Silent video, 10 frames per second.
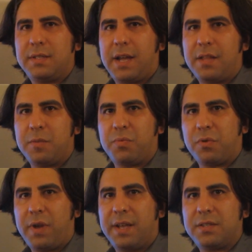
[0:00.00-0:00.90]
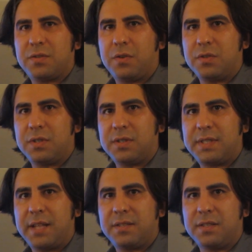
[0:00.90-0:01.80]
to either progress or to
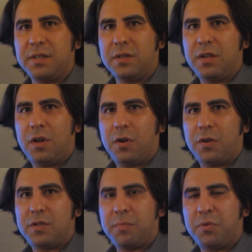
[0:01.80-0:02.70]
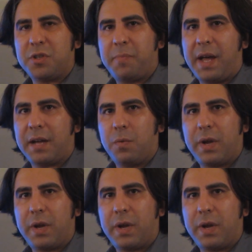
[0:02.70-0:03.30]
stand still or to push back.